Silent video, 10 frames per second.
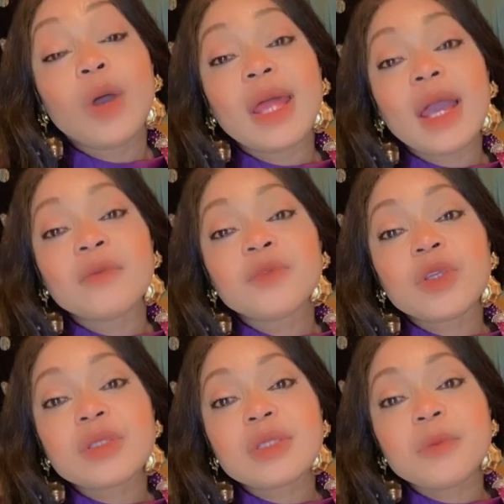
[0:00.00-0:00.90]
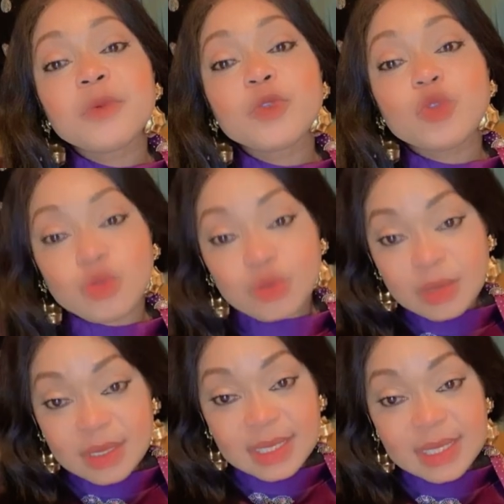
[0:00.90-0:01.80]
what I've just able
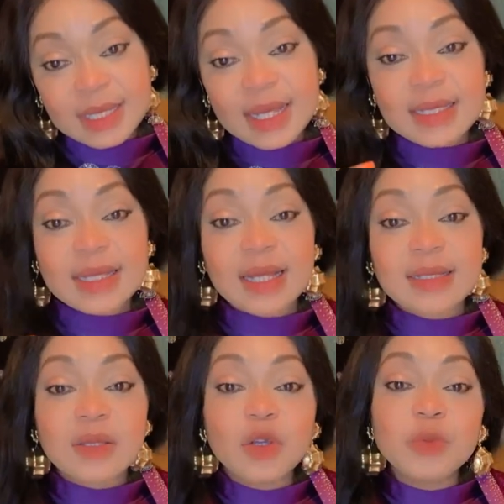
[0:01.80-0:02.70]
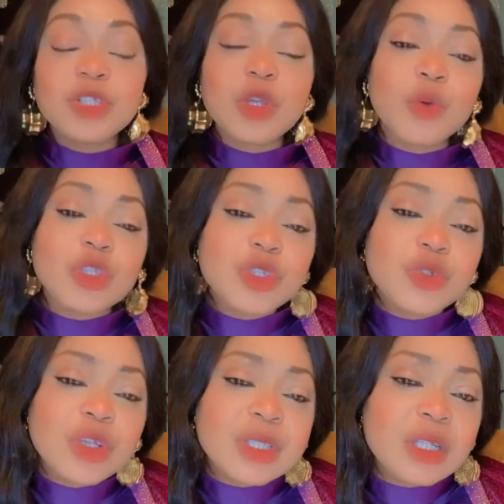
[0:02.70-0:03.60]
to see there is that OBJ was
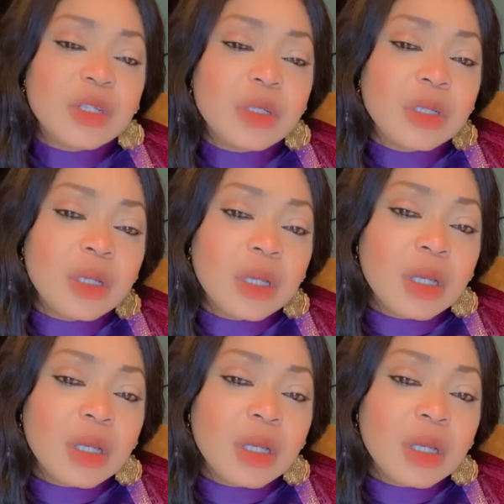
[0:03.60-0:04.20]
seriously